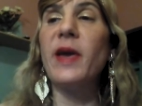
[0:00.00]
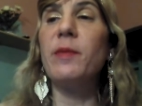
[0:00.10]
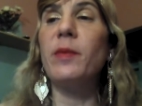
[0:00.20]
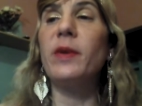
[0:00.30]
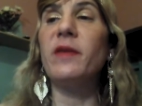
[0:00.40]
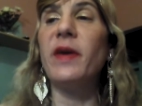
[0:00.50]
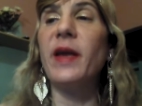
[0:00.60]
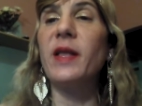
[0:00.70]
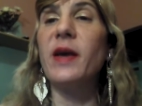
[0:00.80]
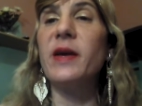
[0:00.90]
capable of
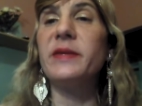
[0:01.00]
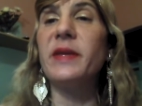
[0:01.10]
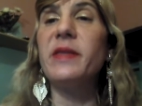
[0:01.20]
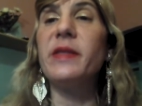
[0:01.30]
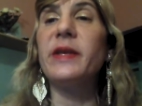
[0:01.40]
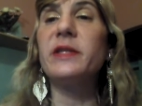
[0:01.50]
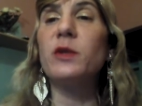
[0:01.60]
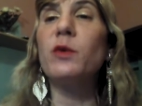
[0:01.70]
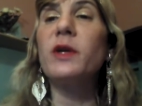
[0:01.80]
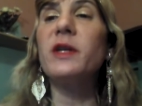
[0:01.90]
analyzing the
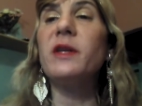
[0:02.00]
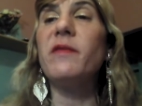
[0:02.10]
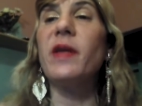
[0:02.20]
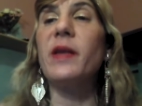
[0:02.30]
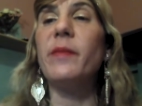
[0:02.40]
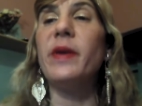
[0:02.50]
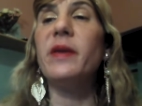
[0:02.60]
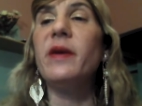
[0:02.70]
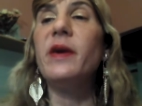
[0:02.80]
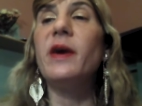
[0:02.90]
historical
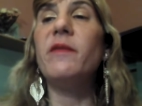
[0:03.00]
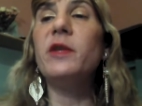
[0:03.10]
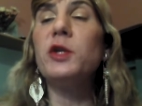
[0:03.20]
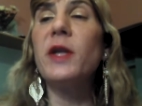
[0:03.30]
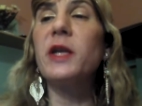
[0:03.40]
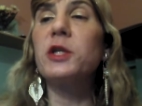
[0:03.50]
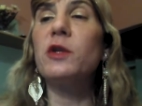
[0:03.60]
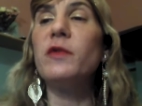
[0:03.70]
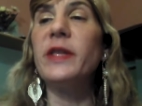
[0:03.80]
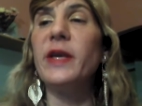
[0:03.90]
development of
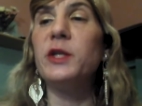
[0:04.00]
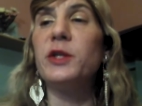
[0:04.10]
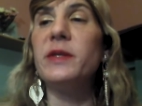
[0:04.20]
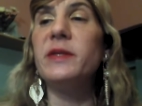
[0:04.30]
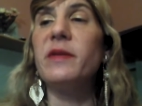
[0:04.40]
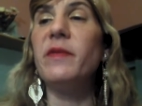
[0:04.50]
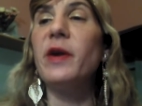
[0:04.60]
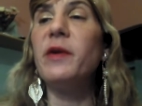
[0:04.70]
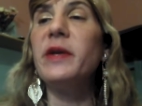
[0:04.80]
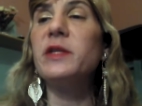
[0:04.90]
international relations and
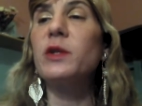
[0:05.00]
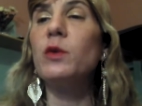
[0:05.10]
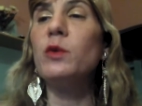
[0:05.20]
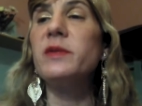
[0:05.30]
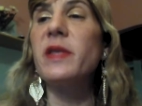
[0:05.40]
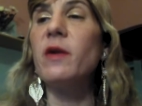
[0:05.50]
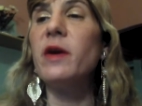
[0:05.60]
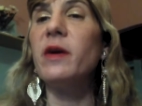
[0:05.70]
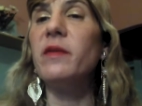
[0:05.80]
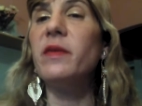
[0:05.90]
variant schools
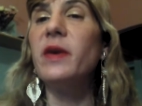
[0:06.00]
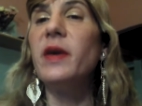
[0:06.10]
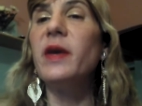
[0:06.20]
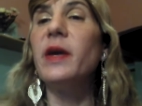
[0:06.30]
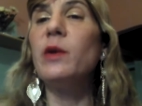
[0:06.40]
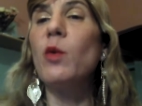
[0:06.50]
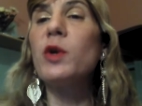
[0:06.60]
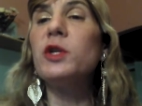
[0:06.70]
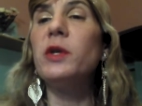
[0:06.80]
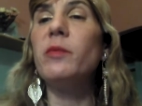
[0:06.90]
thereof in
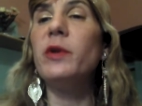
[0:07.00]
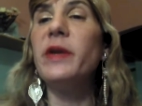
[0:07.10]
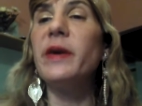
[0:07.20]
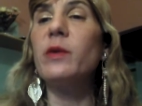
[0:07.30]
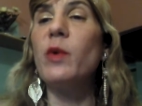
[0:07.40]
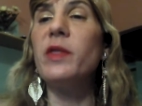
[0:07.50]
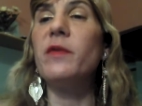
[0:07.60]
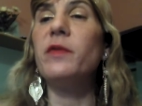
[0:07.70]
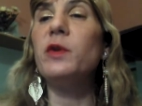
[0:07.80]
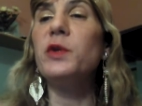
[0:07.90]
order to predict whether
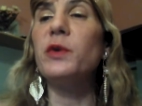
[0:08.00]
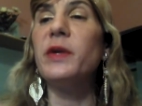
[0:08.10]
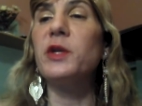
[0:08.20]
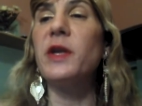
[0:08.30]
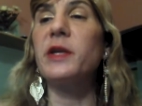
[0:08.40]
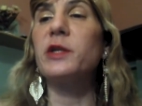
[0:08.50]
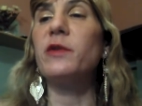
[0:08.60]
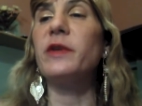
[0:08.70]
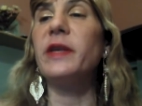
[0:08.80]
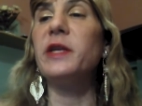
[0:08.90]
future international
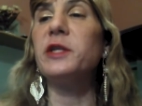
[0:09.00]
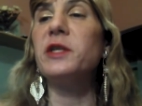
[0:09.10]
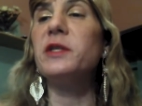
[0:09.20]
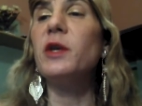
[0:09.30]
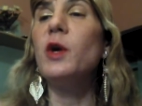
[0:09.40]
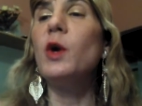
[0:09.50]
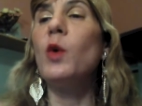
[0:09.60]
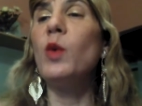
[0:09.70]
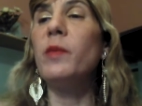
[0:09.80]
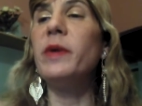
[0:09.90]
relations
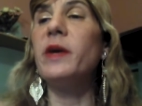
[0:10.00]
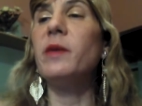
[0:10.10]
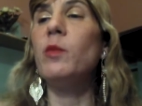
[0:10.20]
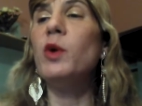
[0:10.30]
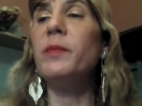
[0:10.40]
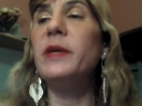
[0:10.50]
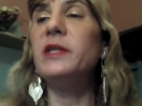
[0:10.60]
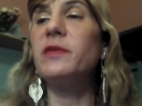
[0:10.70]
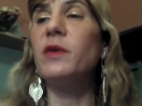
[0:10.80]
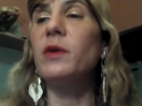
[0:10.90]
will become more
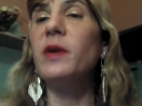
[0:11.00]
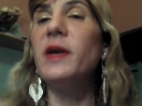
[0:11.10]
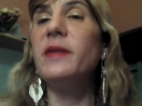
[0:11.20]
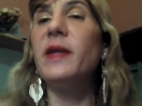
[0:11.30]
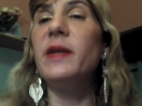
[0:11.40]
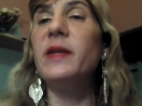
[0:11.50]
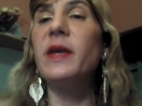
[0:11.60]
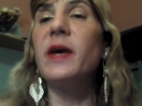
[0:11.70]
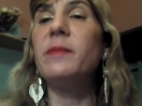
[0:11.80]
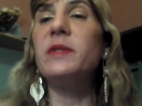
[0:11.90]
peaceful than in
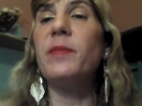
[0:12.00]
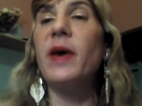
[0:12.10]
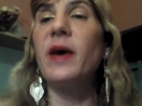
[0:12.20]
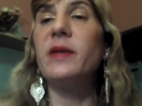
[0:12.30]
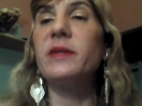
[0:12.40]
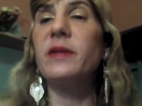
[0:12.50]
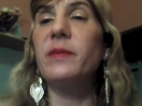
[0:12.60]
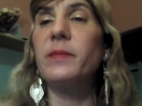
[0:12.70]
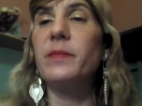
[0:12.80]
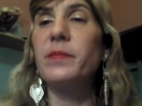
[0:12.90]
times past.